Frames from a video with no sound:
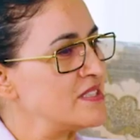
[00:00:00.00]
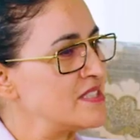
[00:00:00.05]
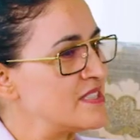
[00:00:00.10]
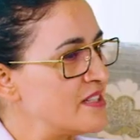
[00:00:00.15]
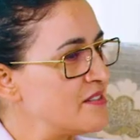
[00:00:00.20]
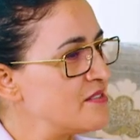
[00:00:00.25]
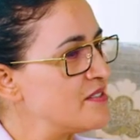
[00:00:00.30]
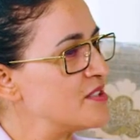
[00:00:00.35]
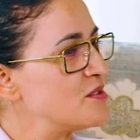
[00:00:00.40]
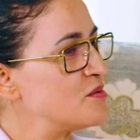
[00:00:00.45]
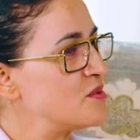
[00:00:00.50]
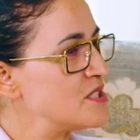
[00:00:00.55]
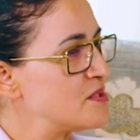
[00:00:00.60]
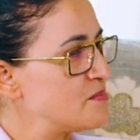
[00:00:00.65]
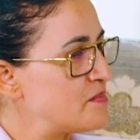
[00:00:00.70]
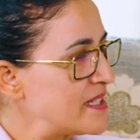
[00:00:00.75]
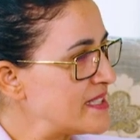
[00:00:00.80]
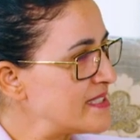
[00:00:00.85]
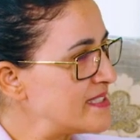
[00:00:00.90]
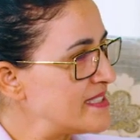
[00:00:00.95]
stuff, and
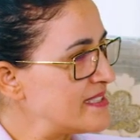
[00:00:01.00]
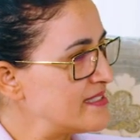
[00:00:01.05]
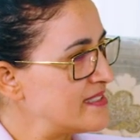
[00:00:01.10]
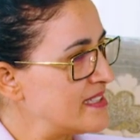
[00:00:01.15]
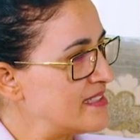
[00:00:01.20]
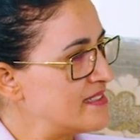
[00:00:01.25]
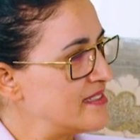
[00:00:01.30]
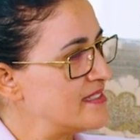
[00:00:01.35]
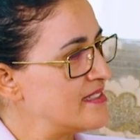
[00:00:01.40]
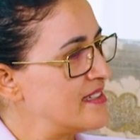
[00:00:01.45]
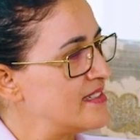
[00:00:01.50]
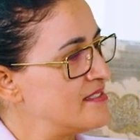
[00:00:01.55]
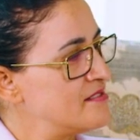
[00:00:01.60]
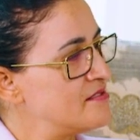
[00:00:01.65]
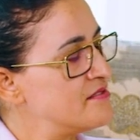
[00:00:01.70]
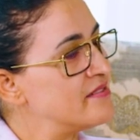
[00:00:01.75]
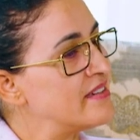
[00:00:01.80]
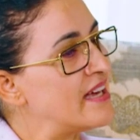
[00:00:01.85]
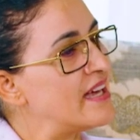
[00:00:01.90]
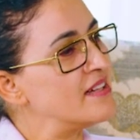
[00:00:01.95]
respect it and
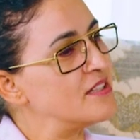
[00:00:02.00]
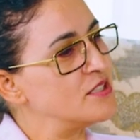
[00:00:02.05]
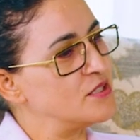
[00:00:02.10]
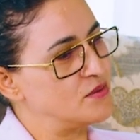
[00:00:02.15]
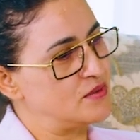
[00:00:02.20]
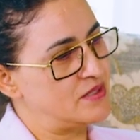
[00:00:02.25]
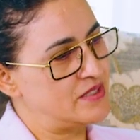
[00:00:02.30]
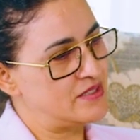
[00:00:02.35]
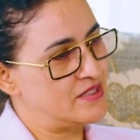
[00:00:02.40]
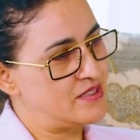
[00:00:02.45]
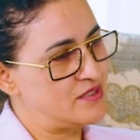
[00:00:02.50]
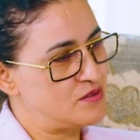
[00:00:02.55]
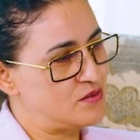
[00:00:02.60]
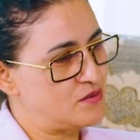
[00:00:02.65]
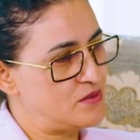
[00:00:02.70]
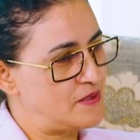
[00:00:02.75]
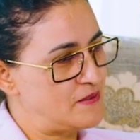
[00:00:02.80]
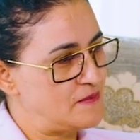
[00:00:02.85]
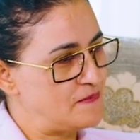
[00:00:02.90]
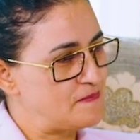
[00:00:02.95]
value it as
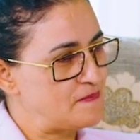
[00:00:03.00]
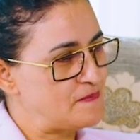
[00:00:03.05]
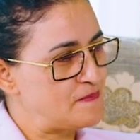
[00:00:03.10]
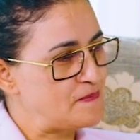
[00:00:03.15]
well.